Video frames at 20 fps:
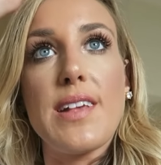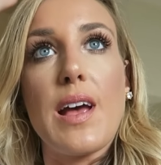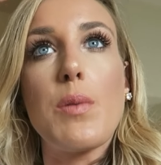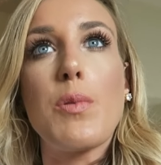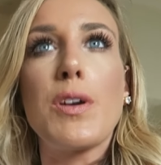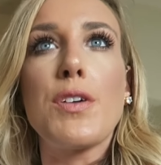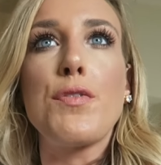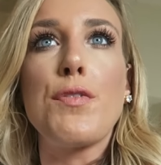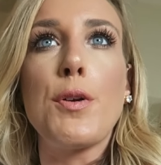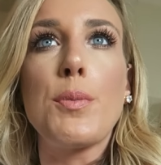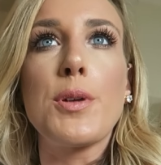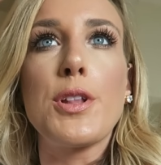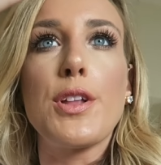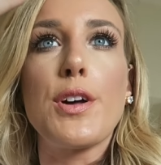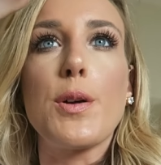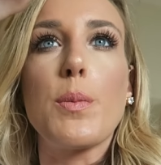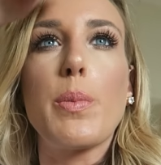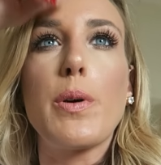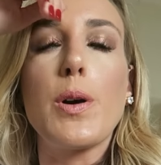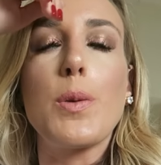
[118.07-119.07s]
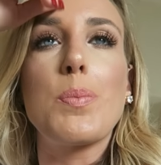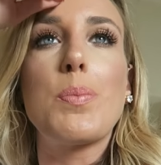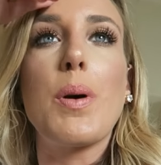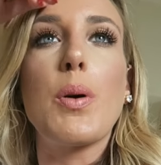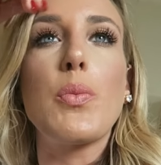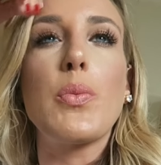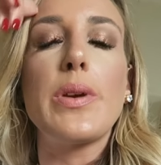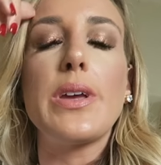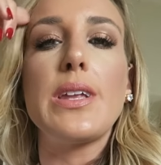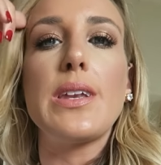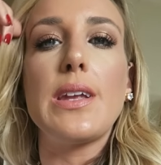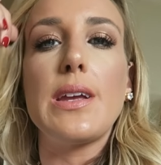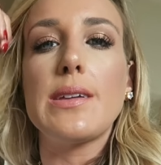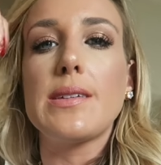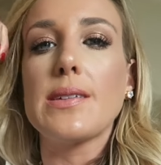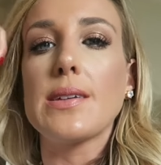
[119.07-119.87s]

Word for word: I want to film a lookbook, but we need